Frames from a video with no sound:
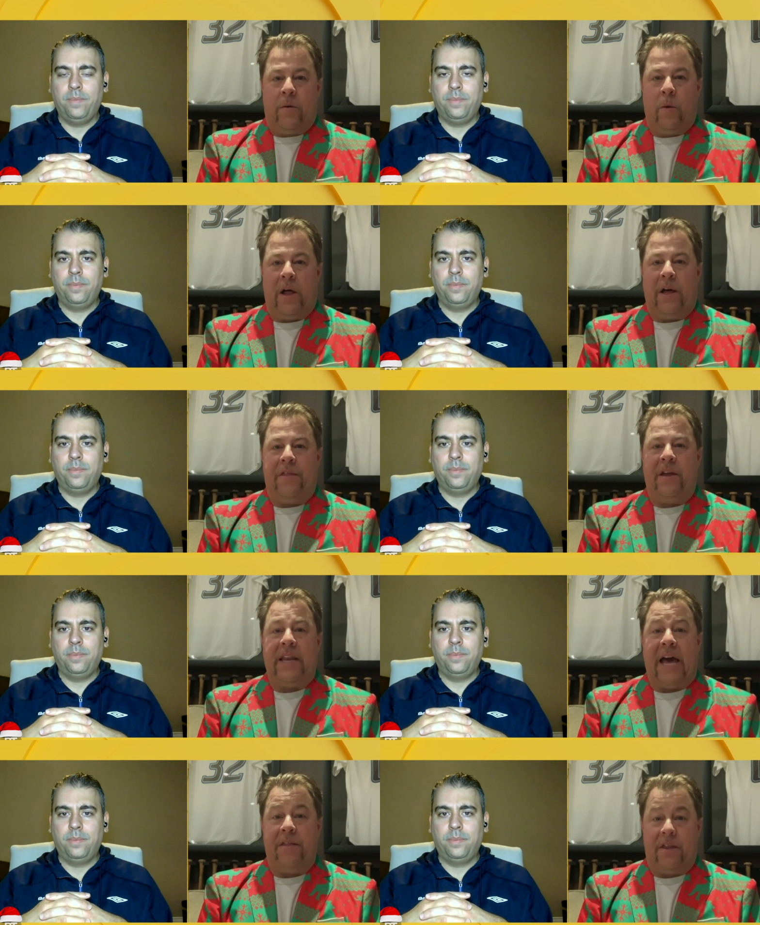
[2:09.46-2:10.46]
Speaker 1: Well, I
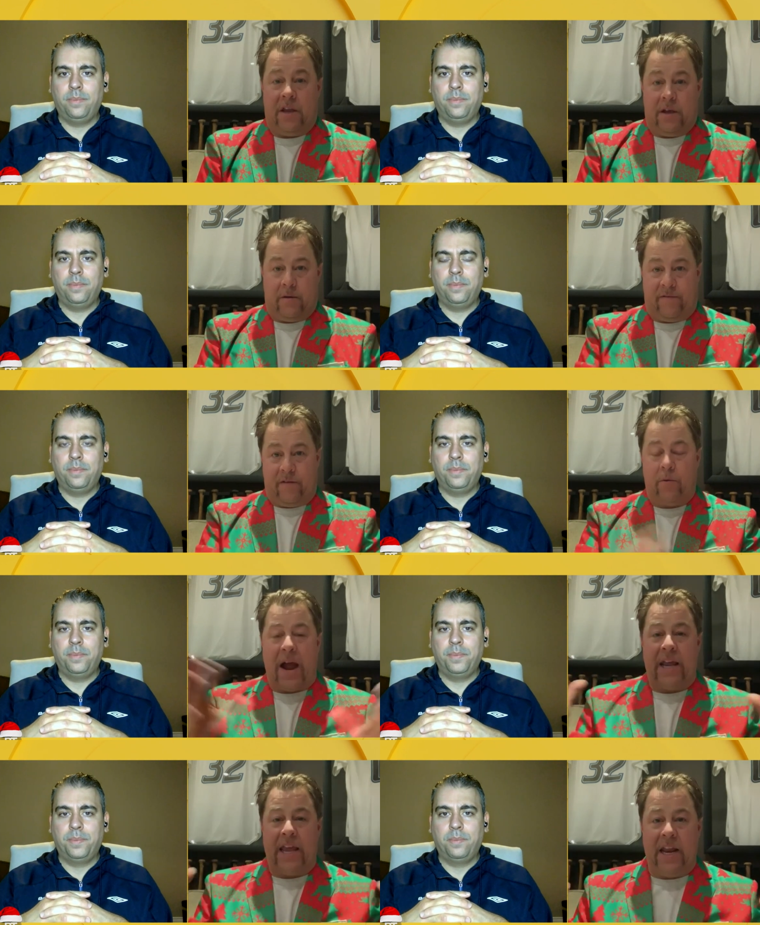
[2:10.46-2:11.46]
think now that you've
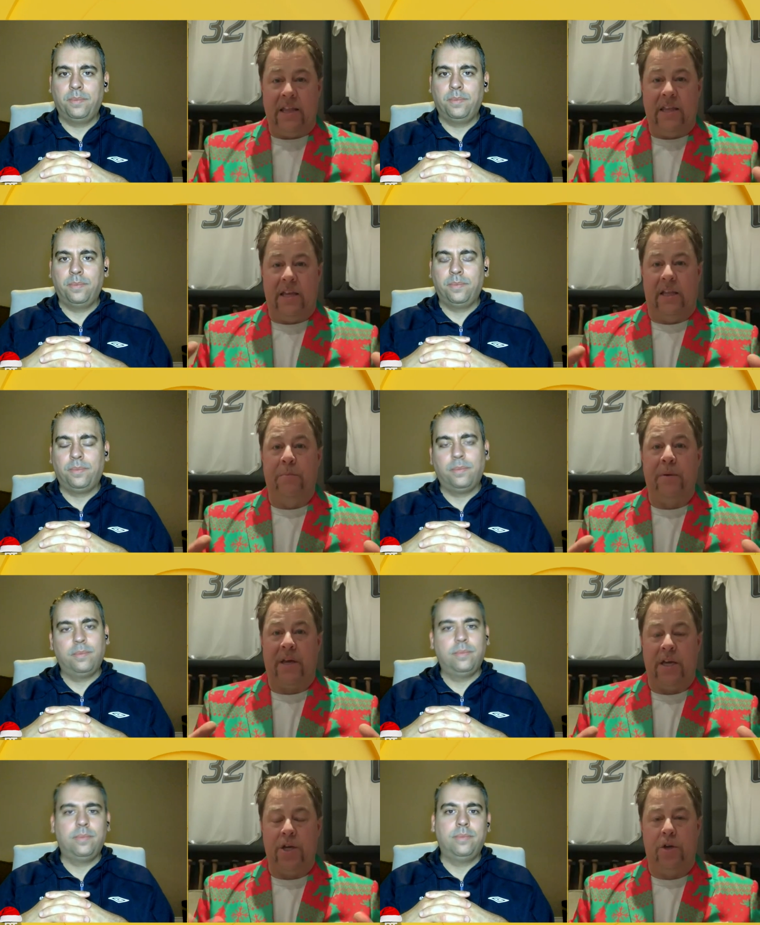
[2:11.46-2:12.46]
eradicated the
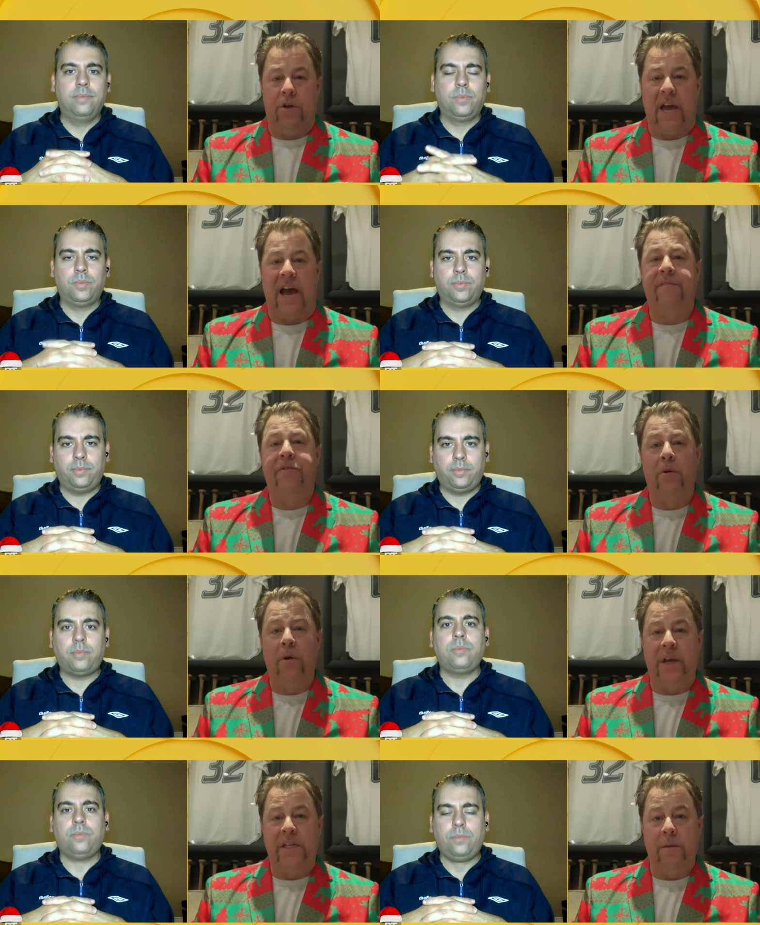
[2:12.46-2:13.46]
Olympic issue, you have
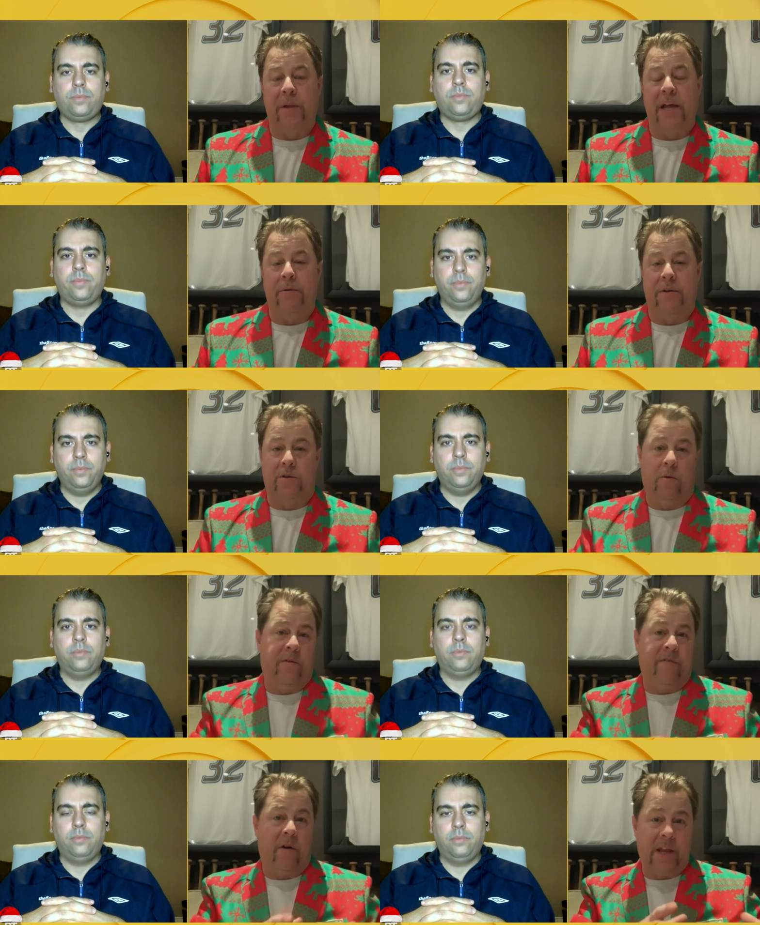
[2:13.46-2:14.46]
three weeks to play with. So
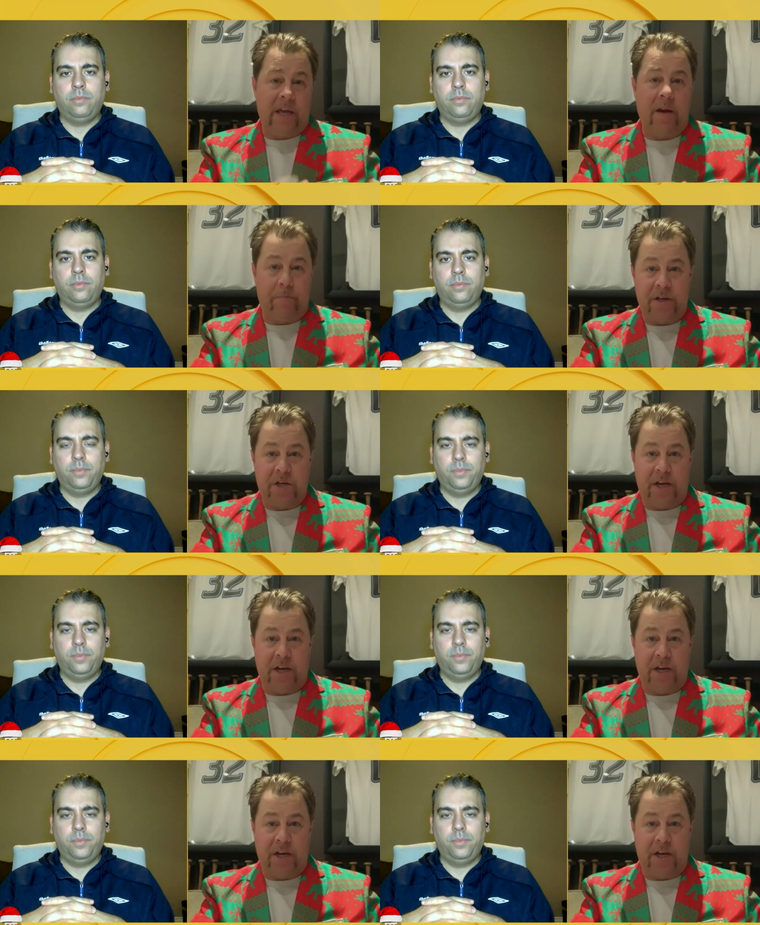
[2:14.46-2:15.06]
we've already got a bunch